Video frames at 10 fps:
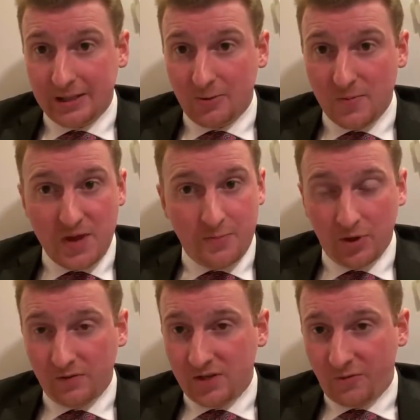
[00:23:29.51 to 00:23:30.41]
where
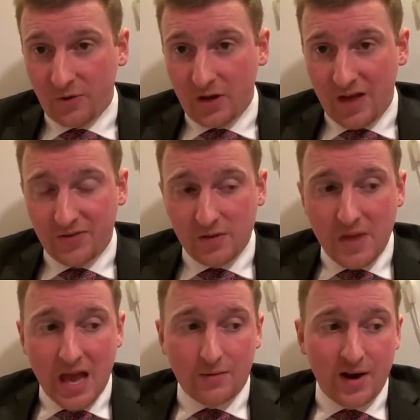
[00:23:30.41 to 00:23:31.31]
people of different ethnic
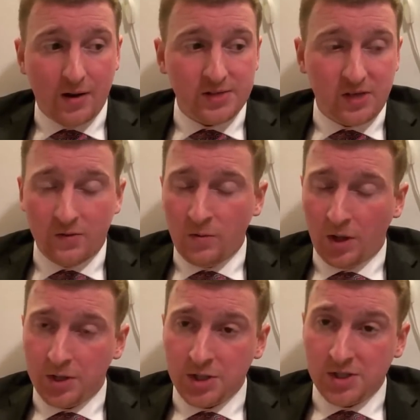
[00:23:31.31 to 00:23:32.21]
backgrounds, different
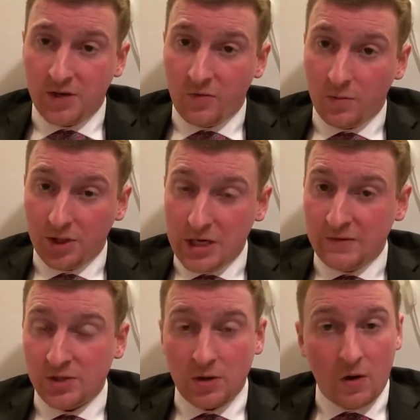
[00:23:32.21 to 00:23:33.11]
religions, different
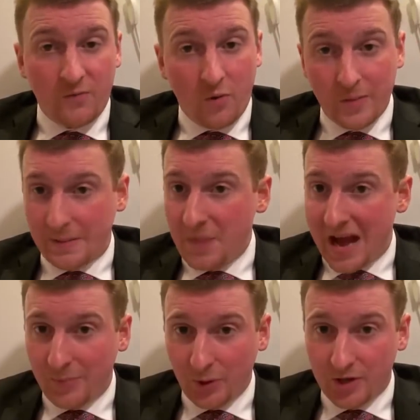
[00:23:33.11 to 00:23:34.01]
beliefs are forming
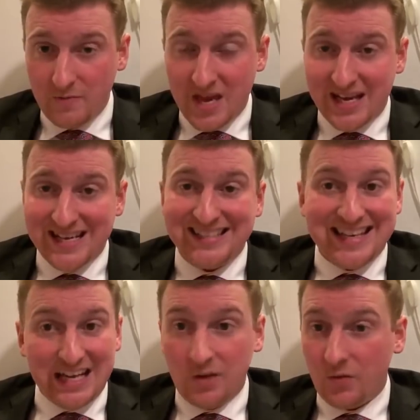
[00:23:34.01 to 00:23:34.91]
popular committees,
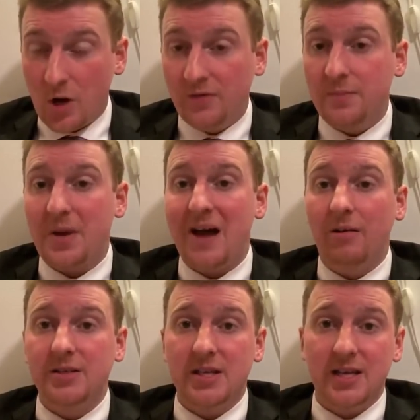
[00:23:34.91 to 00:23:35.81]
getting involved in
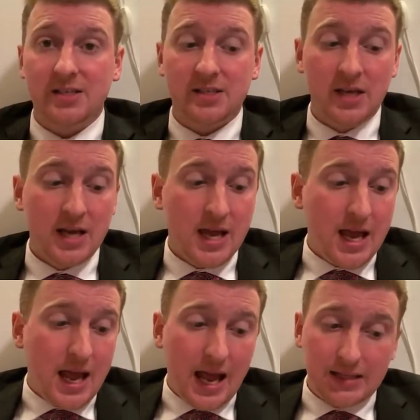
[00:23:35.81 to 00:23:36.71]
politics.
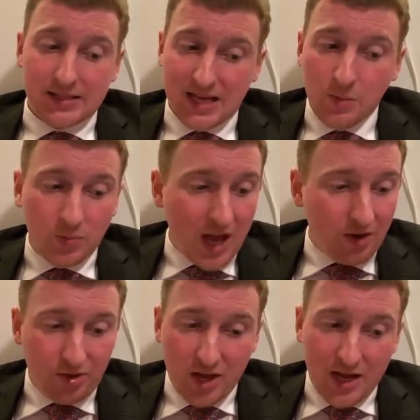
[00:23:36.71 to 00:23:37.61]
Uh, the same
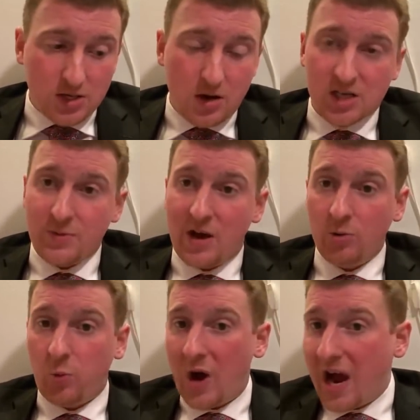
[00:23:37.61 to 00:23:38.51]
kind of thing I talked about
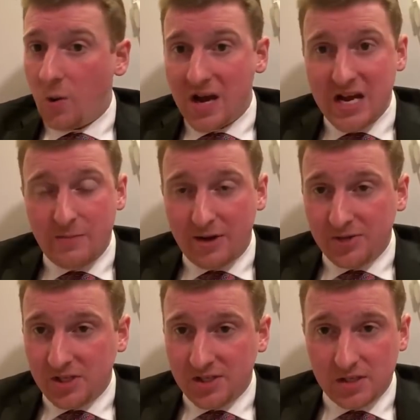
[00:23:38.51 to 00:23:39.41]
with Huawei, about
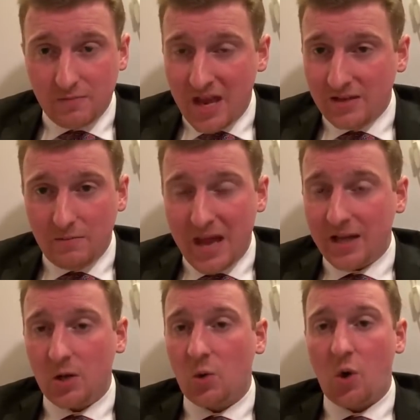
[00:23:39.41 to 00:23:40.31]
this me
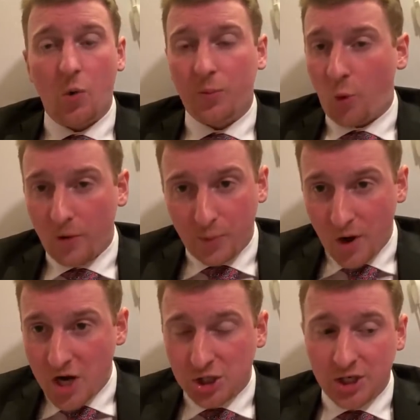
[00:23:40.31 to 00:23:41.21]
mega co
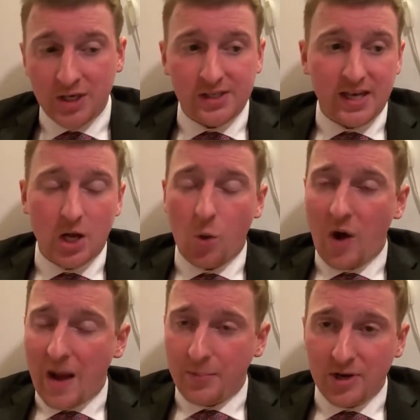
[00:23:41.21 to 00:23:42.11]
corporation that's like a
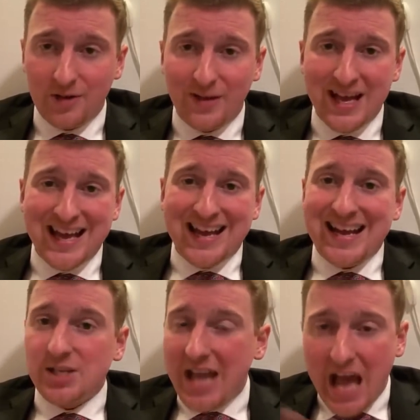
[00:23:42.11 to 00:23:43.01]
cooperative.
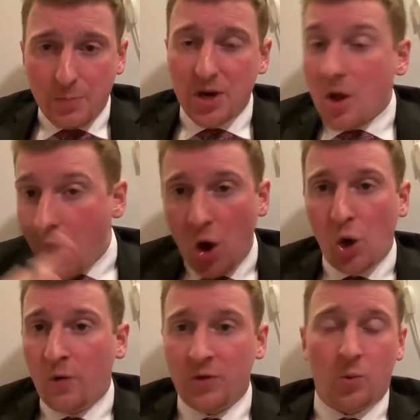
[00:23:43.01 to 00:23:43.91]
It's happening all
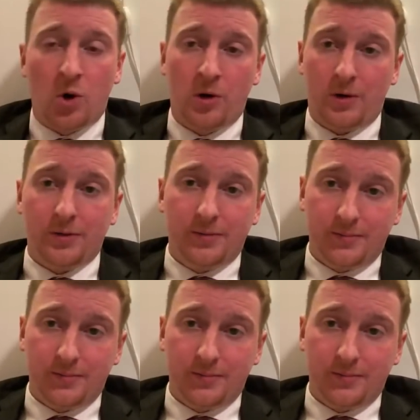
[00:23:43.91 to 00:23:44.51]
over the world.